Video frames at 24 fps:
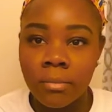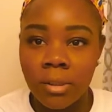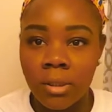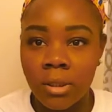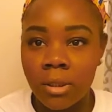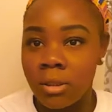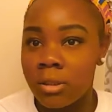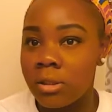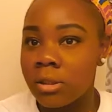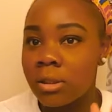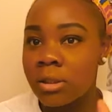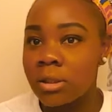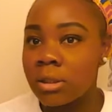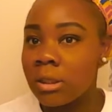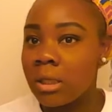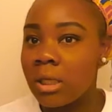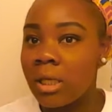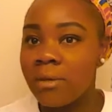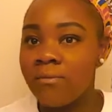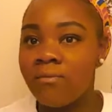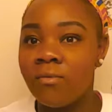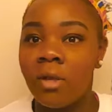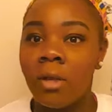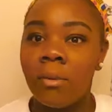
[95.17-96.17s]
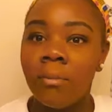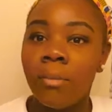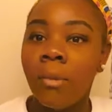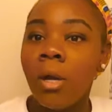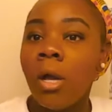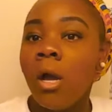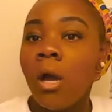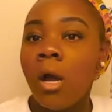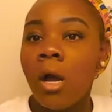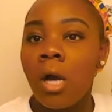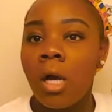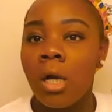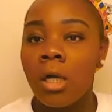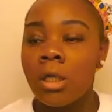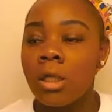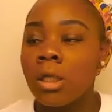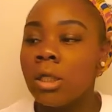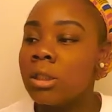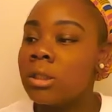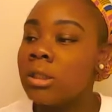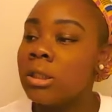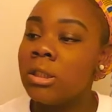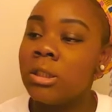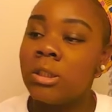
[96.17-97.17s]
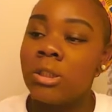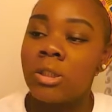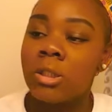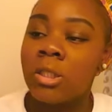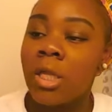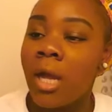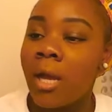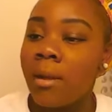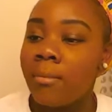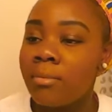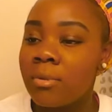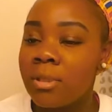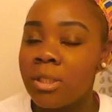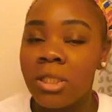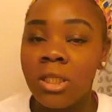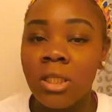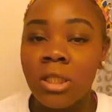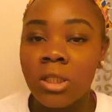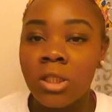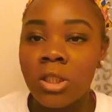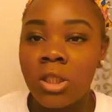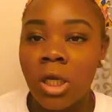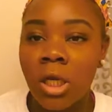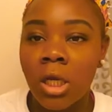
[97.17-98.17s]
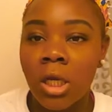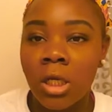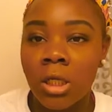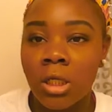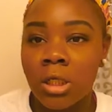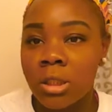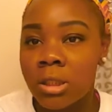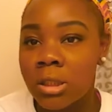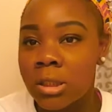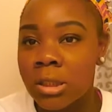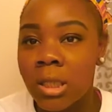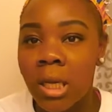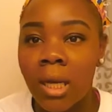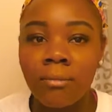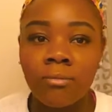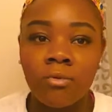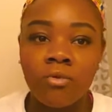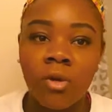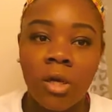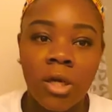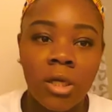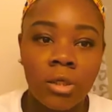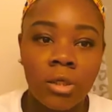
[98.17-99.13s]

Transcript: He just gave up on us. He stopped teaching. He just stopped